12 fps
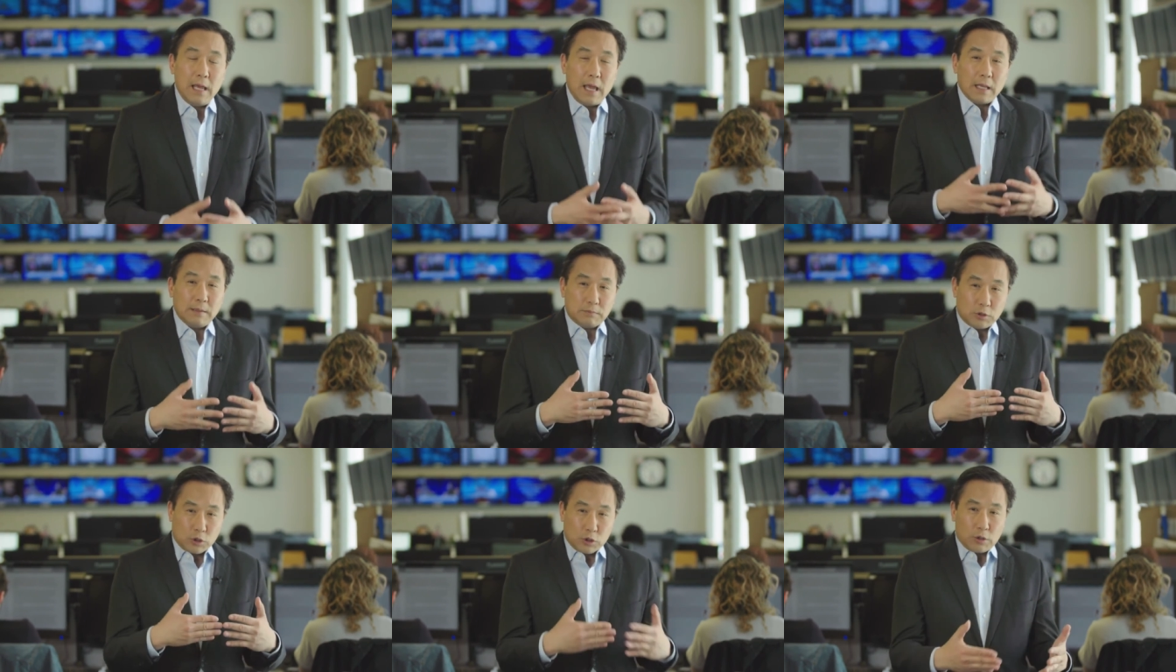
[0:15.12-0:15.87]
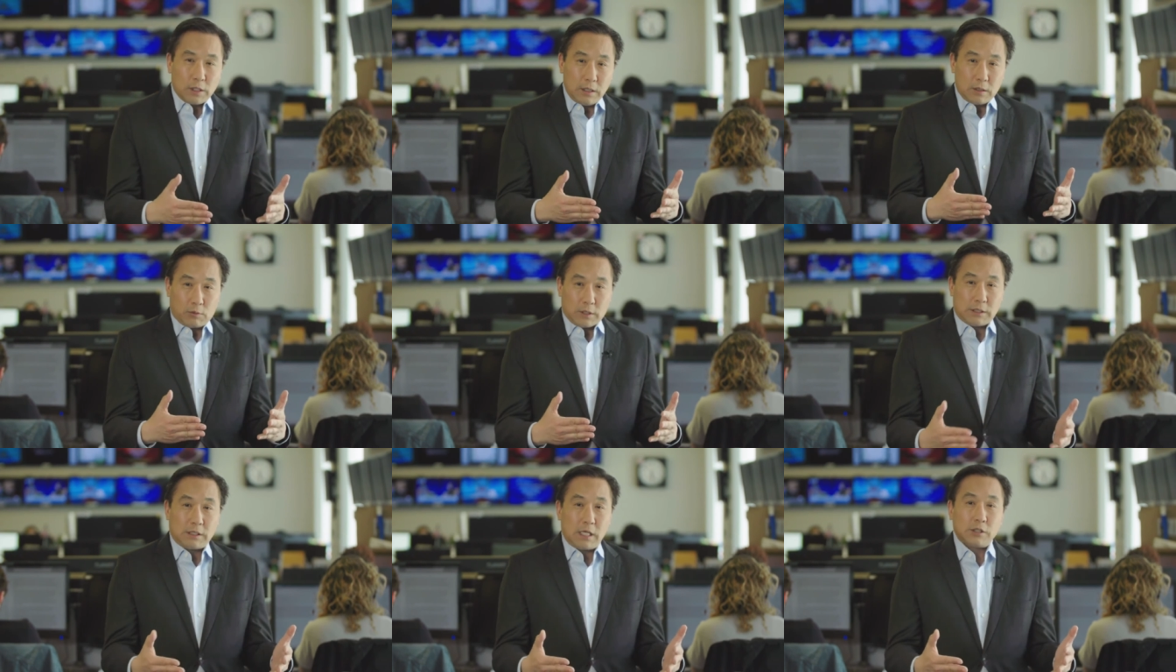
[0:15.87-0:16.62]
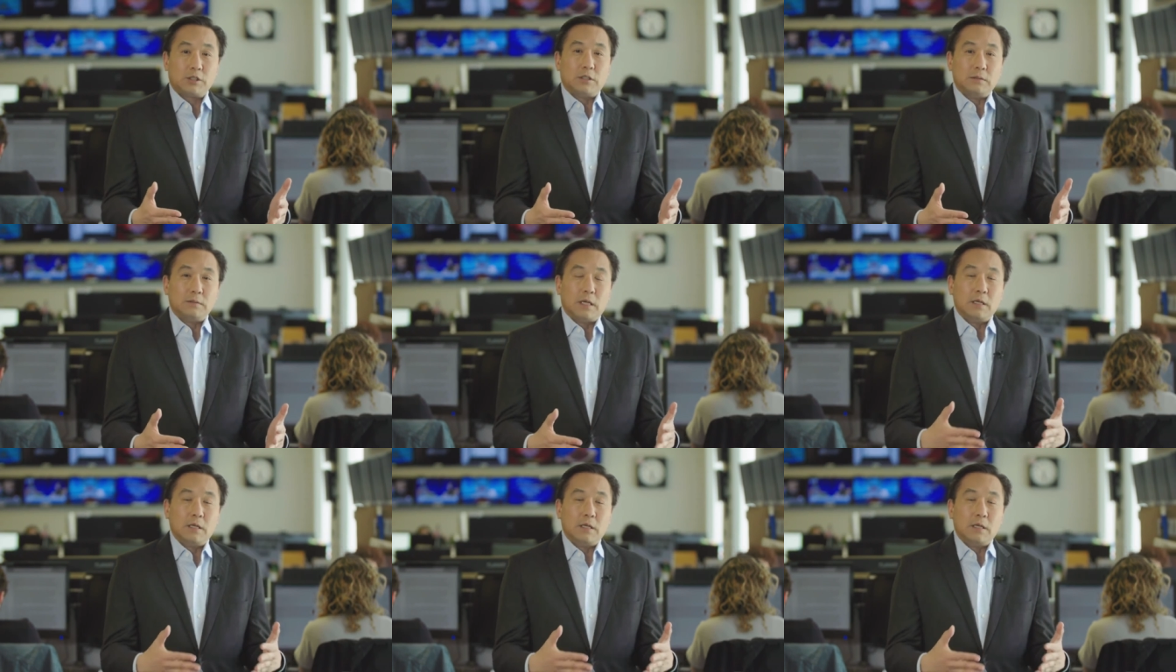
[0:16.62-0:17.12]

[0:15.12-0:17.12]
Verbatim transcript: And during the recession,